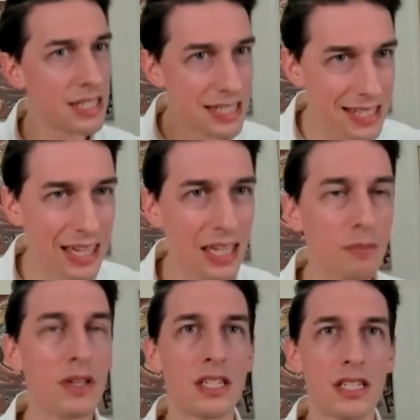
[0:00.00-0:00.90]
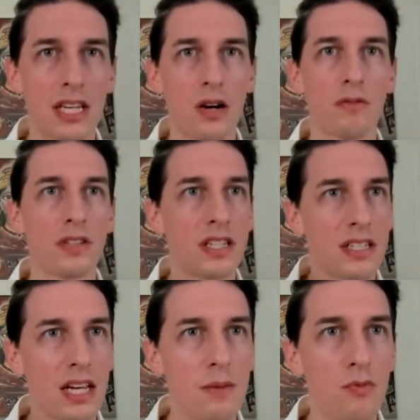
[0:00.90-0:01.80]
the same self, the
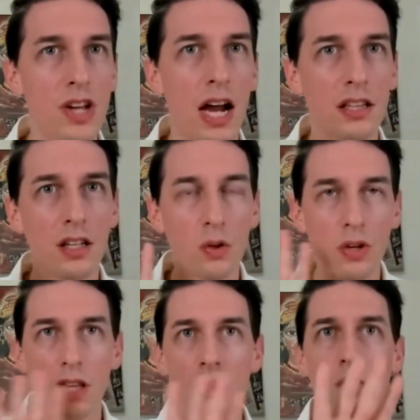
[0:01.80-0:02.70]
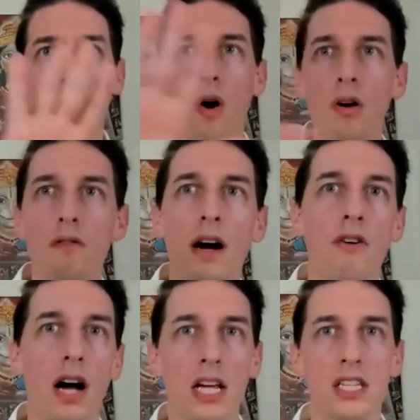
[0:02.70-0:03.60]
same reality looking through all of
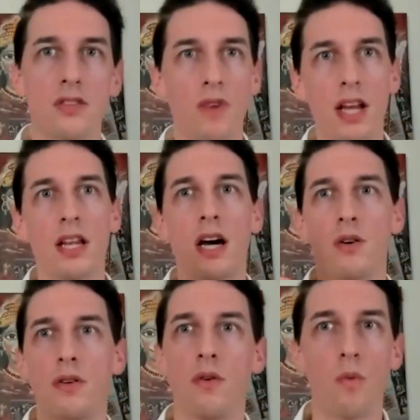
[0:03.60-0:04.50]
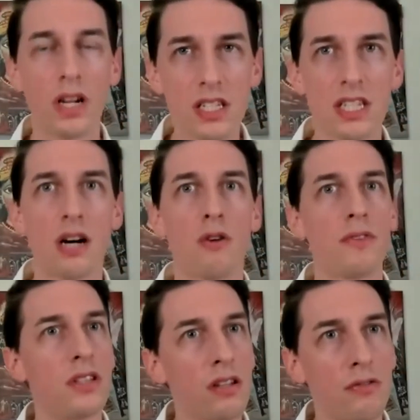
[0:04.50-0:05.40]
our eyes right now. One
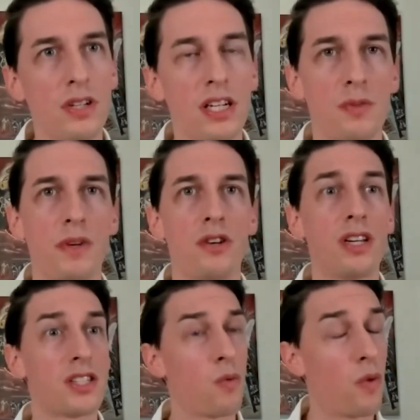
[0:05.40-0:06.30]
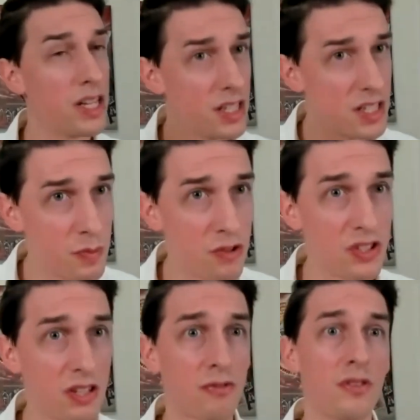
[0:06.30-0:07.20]
self, different experience. Why is the
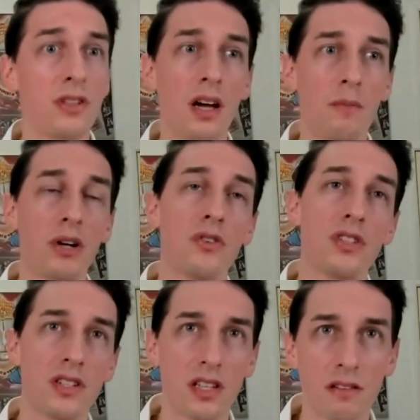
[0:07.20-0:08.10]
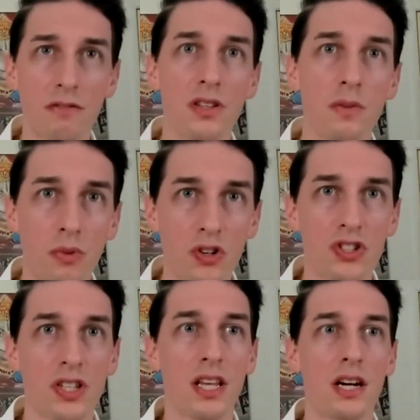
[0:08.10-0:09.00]
experience different? Because it is a different
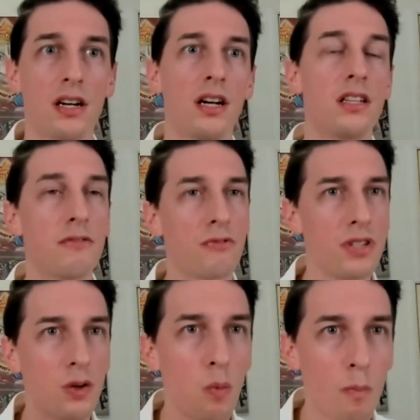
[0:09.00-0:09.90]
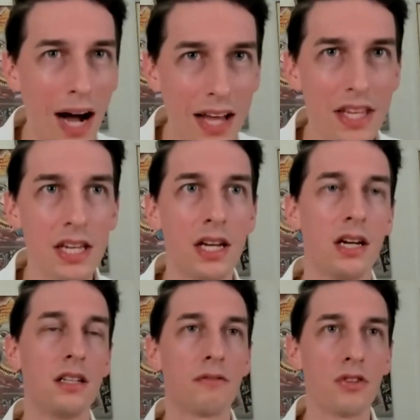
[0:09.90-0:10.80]
person there, a different upadhi,
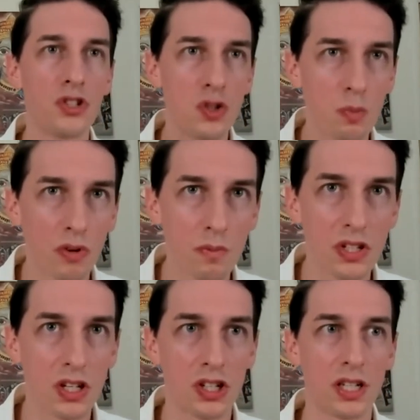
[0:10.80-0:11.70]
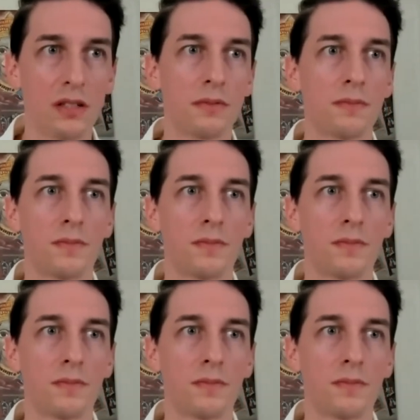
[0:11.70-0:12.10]
different superimposition.